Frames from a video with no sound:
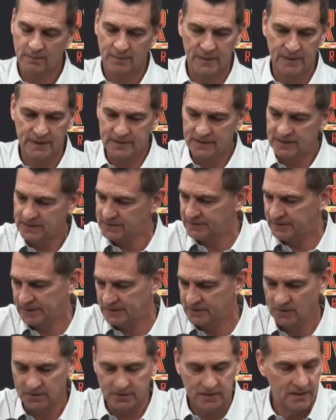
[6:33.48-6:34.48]
but he just he
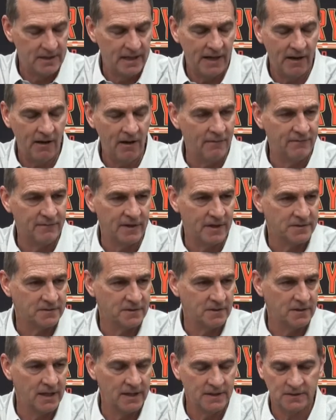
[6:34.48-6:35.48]
took the day off
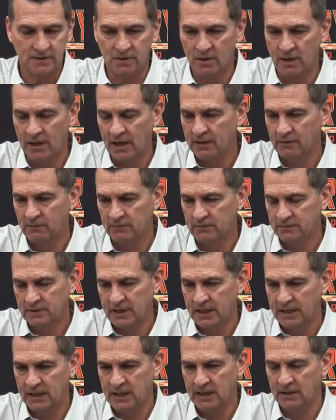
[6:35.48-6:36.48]
yesterday, so I don't
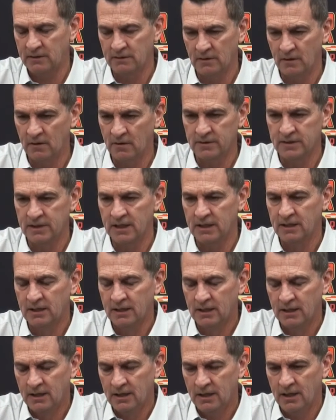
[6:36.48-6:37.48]
think he earned
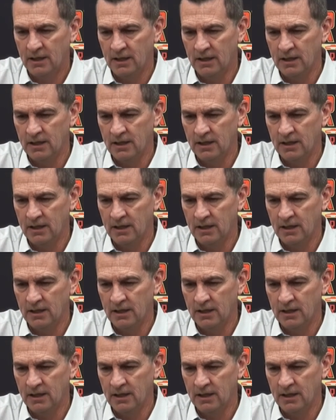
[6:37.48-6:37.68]
it.